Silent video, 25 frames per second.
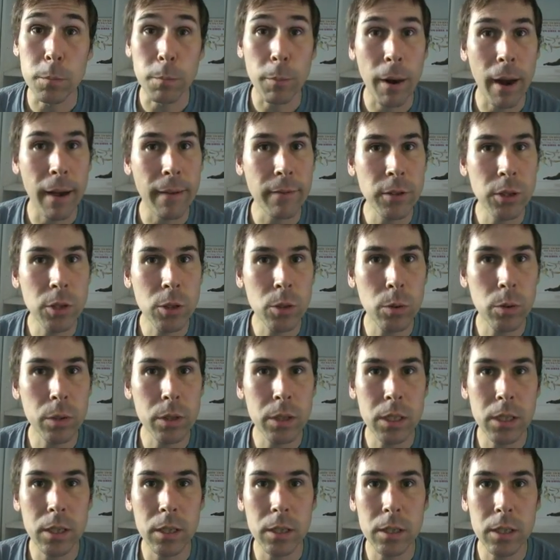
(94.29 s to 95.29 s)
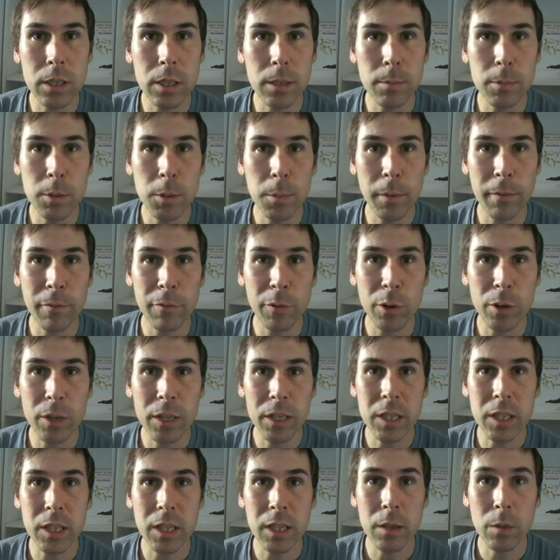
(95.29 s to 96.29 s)
Private schools still seem to be
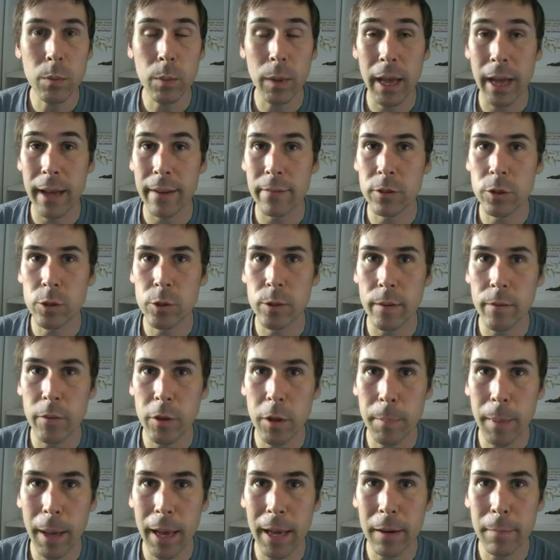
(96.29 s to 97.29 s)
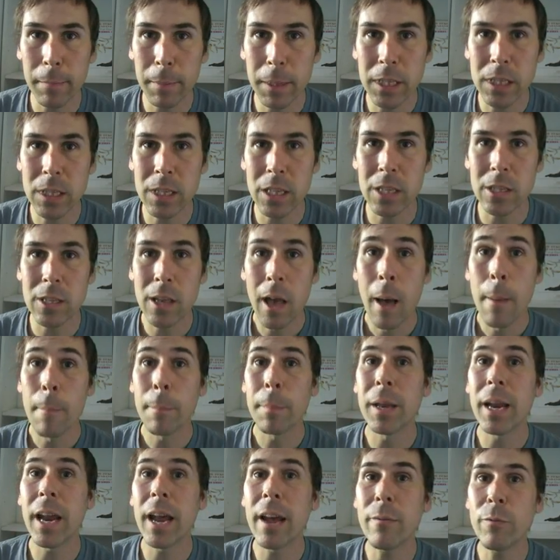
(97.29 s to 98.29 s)
flourishing. We haven't driven them out of business,
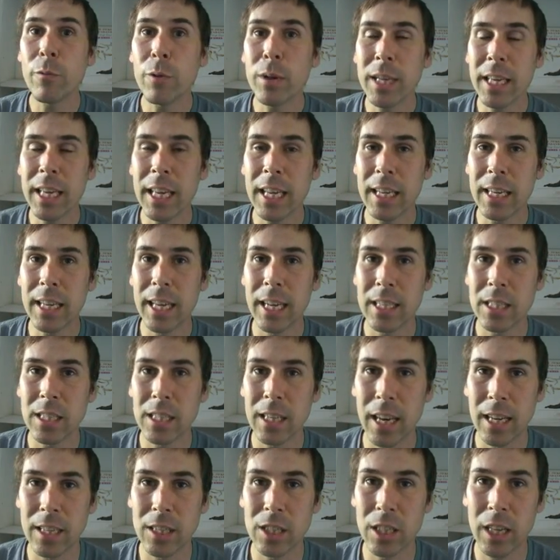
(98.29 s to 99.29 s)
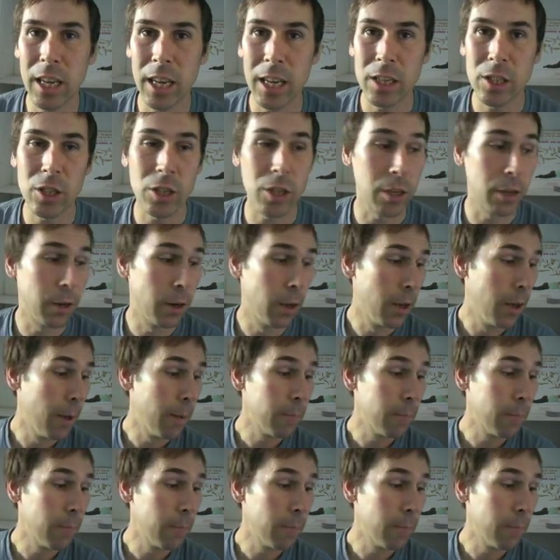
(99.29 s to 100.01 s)
but every kid gets an education.